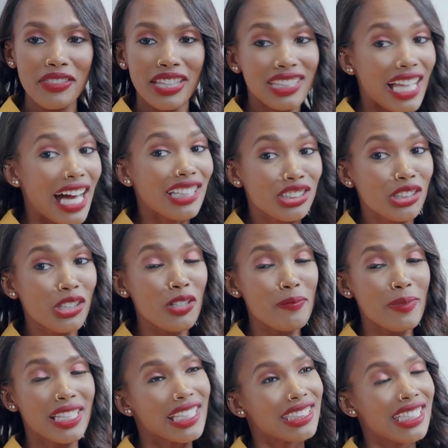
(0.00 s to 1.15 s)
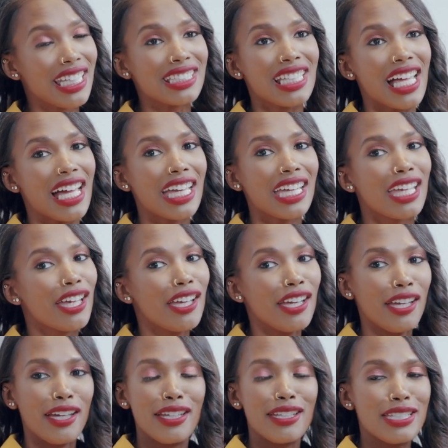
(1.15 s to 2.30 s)
the logical Melissa is like,
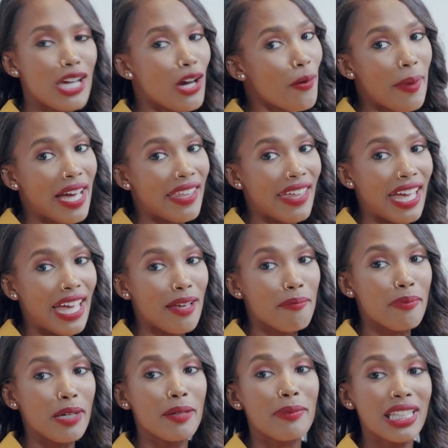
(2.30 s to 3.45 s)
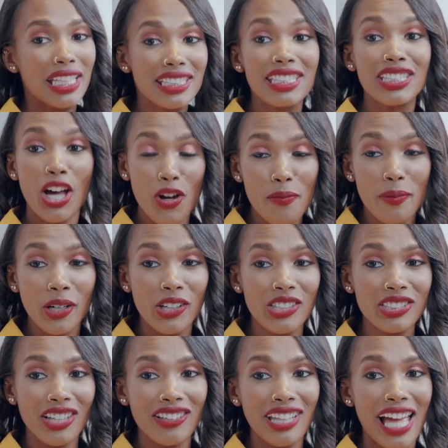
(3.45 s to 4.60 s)
don't buy that. But Melissa's
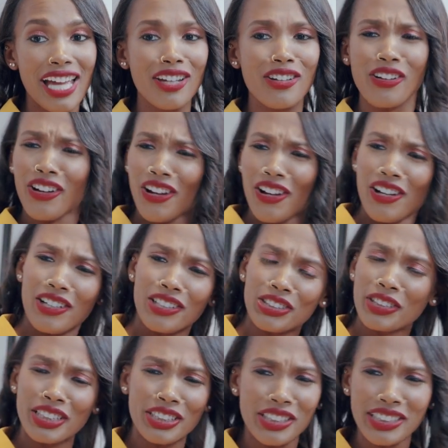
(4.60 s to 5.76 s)
homegirls are like, girl, treat